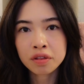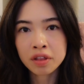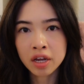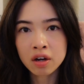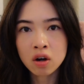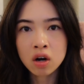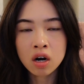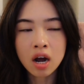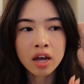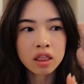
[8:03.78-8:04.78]
they
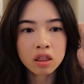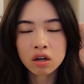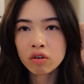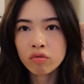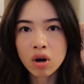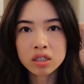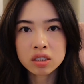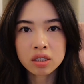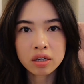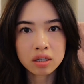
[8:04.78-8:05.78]
are, I love
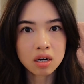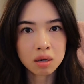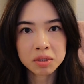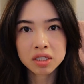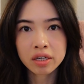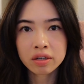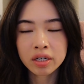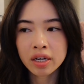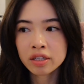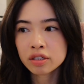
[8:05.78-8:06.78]
watching their
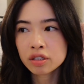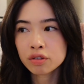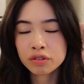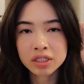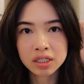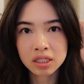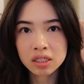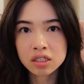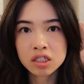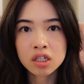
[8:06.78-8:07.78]
commentary and their
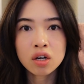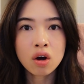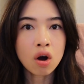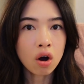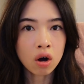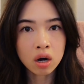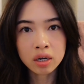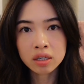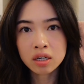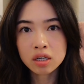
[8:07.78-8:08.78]
critiques
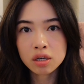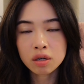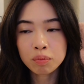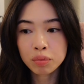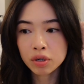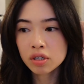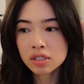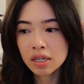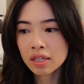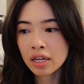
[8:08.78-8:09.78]
on
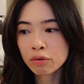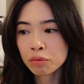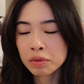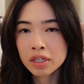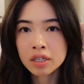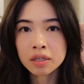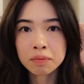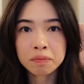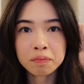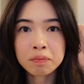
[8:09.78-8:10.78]
books, and that would
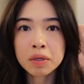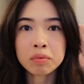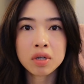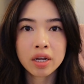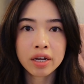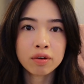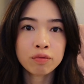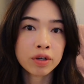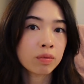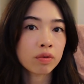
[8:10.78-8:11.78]
be people like
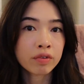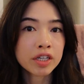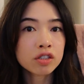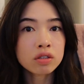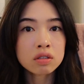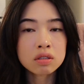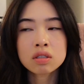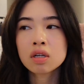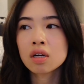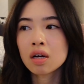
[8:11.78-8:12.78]
Read with Rachel.
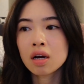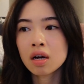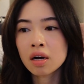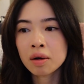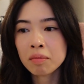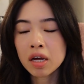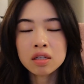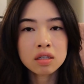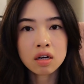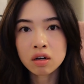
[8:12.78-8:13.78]
I
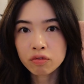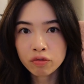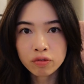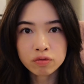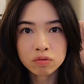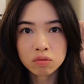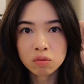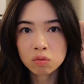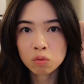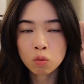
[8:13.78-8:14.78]
love
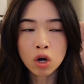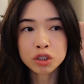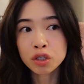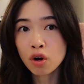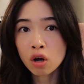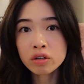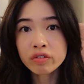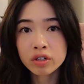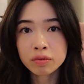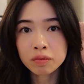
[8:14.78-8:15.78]
watching all of
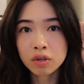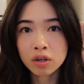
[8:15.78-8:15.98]
her